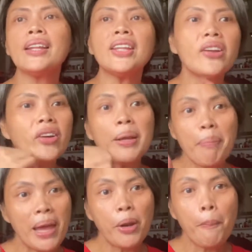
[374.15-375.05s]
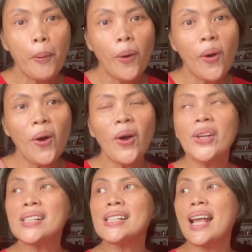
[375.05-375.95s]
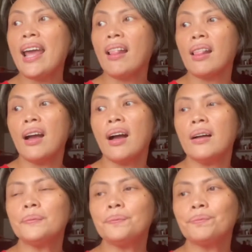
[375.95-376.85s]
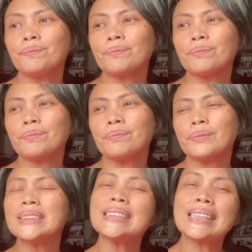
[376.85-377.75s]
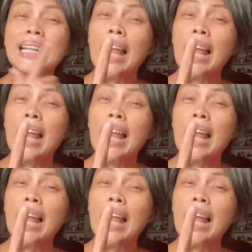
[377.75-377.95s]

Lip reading: nearing menopause and still